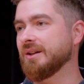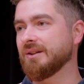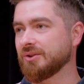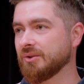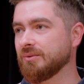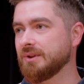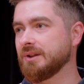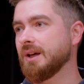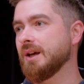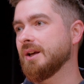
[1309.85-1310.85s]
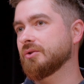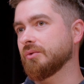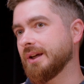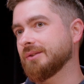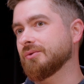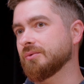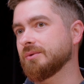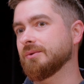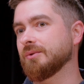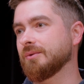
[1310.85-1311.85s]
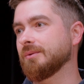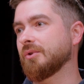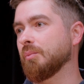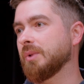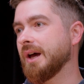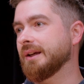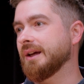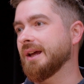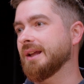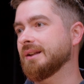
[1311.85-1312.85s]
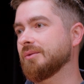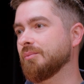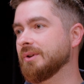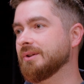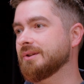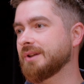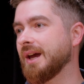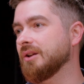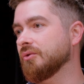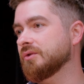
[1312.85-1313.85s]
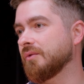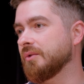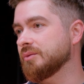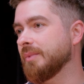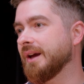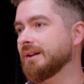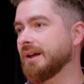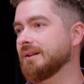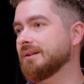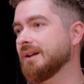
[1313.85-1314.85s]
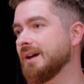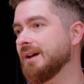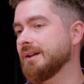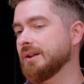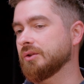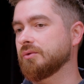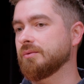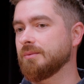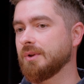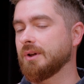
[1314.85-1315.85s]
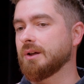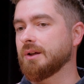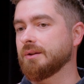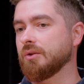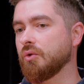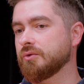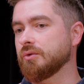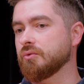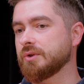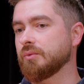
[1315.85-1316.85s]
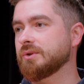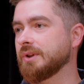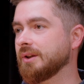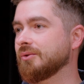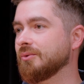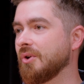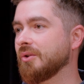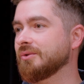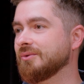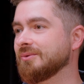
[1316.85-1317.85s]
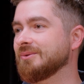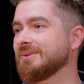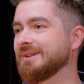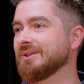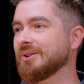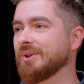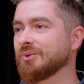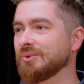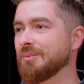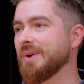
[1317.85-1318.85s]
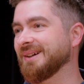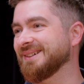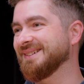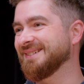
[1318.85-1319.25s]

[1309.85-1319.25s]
and not only, so they had to comply and build silos for each bank, and the old solution was taking too long to integrate with the bank.